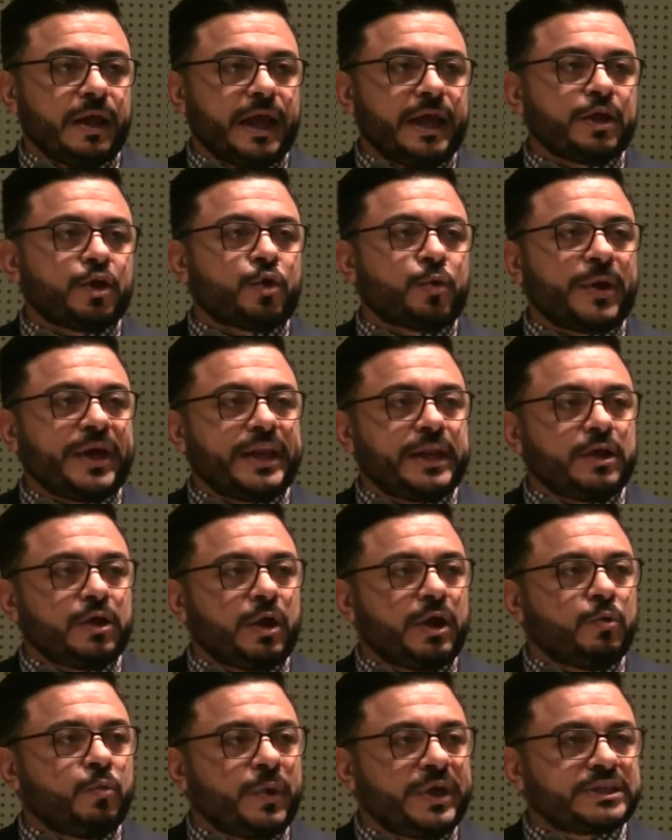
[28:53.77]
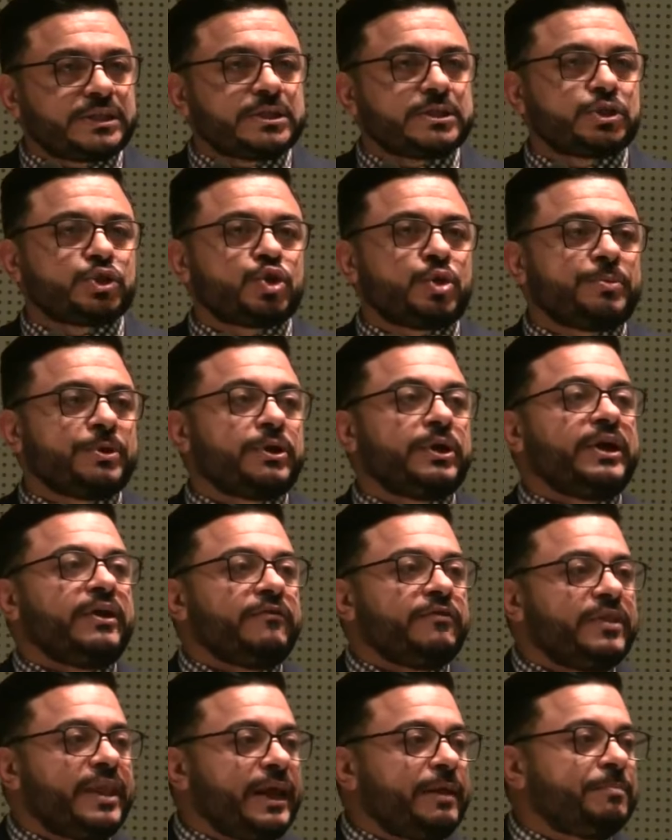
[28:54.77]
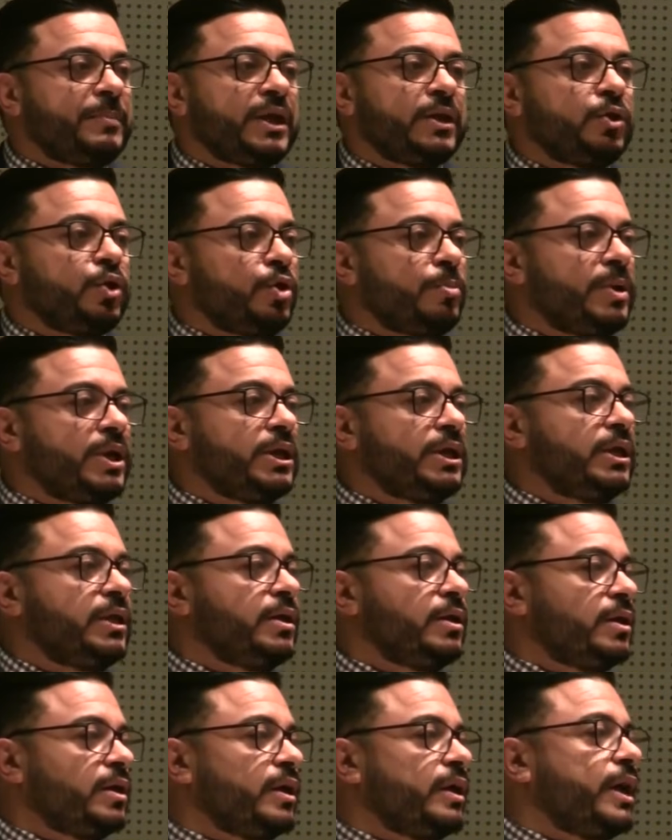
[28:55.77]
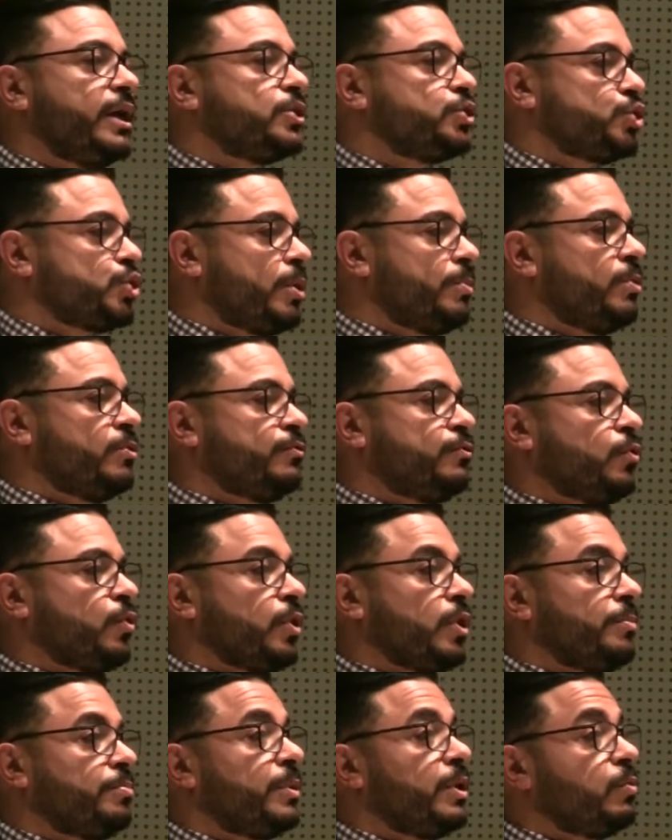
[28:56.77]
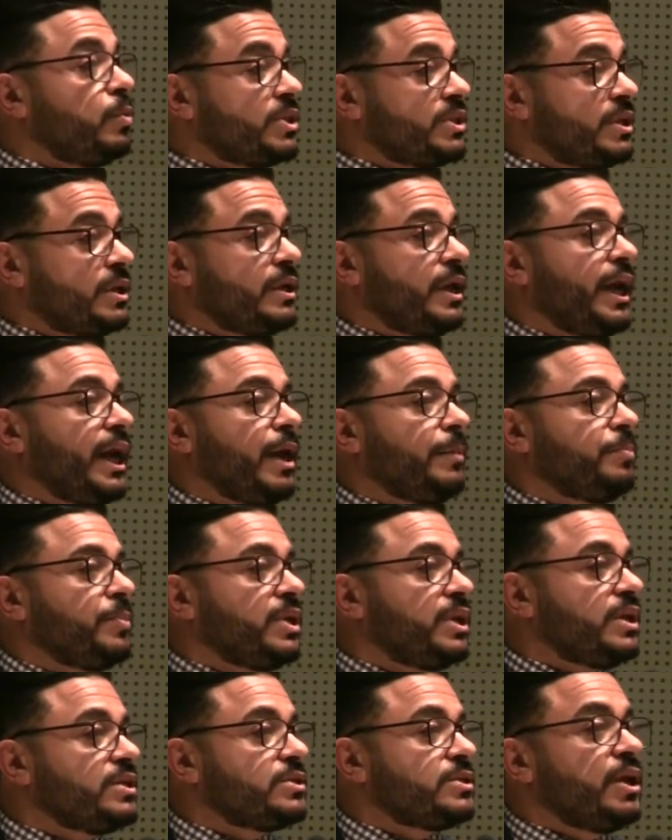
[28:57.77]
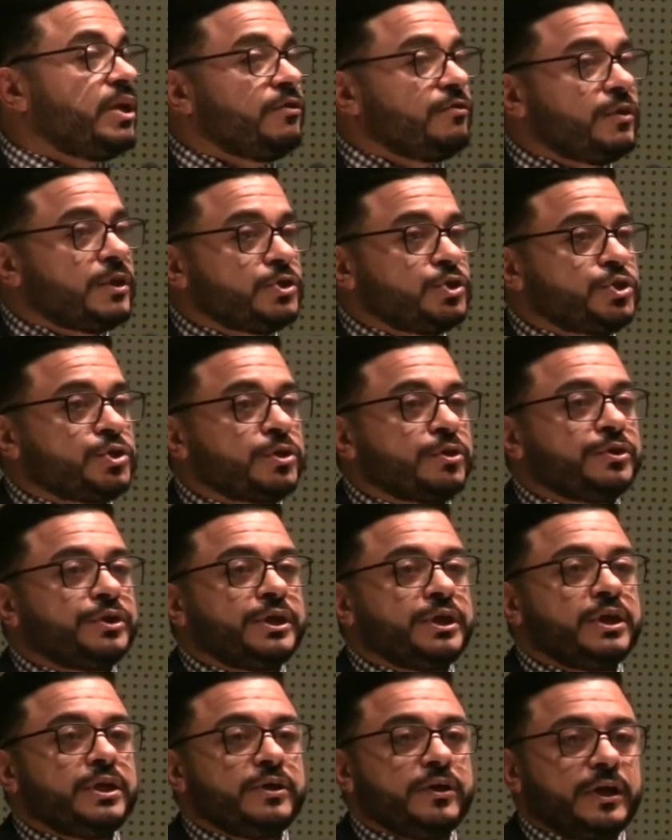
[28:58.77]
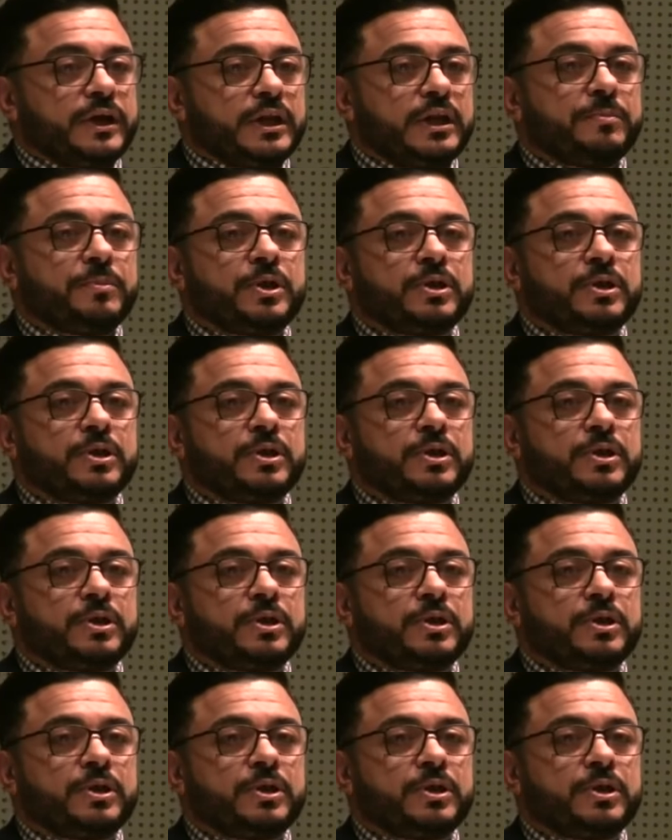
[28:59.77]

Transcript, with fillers: and creating a nuisance, so but nobody got in trouble for it. But what did happen is the jury in the